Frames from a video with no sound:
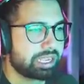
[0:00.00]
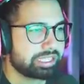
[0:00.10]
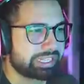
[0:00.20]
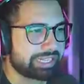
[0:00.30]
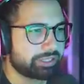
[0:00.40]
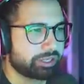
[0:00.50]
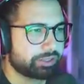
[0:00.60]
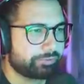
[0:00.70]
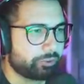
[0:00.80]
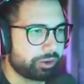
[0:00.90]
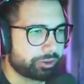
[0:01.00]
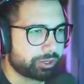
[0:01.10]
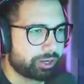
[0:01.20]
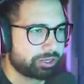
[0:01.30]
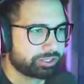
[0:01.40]
It's like the, the four little
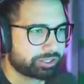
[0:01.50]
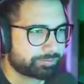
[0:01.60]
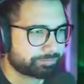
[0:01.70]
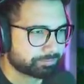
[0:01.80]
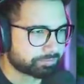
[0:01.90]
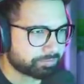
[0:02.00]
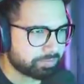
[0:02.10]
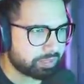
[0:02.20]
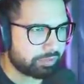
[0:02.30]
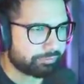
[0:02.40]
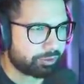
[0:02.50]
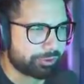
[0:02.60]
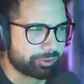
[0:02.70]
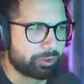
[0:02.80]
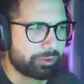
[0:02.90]
colors, four
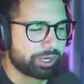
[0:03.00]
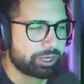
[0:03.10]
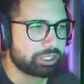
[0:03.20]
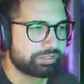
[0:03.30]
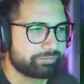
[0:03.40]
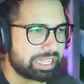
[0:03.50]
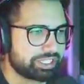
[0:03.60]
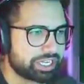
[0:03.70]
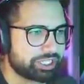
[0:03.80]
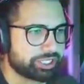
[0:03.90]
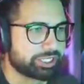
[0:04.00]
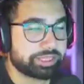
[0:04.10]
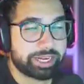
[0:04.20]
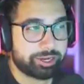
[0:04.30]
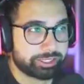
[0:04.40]
little glowing colors of PlayStation. I'm
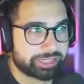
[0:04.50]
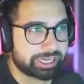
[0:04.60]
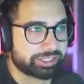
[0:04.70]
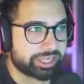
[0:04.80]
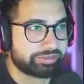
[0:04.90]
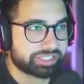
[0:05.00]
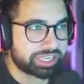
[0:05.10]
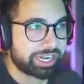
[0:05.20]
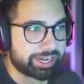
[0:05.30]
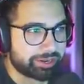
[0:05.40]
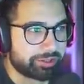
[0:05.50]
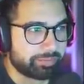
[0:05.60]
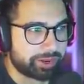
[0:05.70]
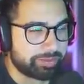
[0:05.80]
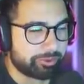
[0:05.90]
saying it looks nice because I've seen it in other
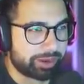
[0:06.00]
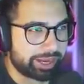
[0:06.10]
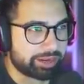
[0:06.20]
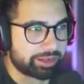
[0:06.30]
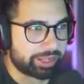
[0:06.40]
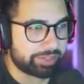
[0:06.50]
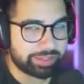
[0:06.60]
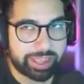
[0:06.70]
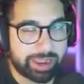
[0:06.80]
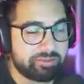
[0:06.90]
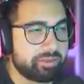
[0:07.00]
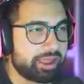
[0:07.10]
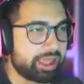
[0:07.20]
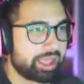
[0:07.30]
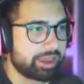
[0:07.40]
people, like in the game.
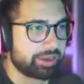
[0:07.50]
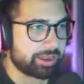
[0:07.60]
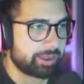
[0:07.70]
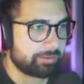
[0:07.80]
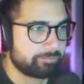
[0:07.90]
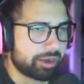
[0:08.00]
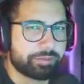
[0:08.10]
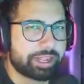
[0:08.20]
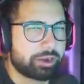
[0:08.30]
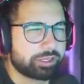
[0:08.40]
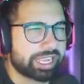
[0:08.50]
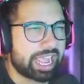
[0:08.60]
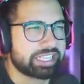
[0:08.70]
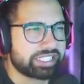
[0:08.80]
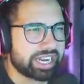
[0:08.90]
And um, I don't think it looks
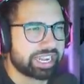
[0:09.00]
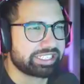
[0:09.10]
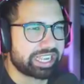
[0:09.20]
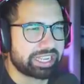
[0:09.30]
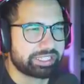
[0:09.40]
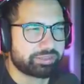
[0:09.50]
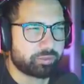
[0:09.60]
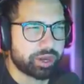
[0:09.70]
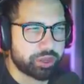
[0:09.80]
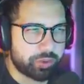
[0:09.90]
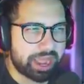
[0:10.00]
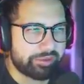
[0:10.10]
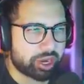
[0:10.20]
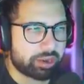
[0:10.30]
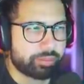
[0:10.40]
as nice as when you have
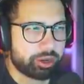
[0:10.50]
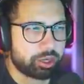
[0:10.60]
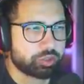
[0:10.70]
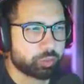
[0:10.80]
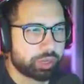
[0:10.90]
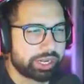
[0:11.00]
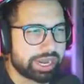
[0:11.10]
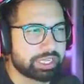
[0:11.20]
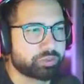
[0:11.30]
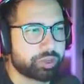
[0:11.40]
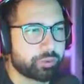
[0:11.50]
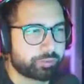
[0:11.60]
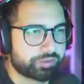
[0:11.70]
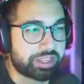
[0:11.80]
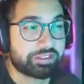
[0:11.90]
it on, but it looks really nice when you
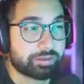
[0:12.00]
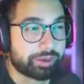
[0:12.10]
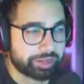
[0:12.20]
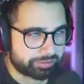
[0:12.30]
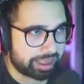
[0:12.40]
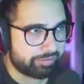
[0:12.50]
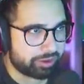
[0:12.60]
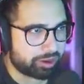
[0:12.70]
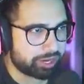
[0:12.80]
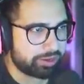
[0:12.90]
see somebody else have it on.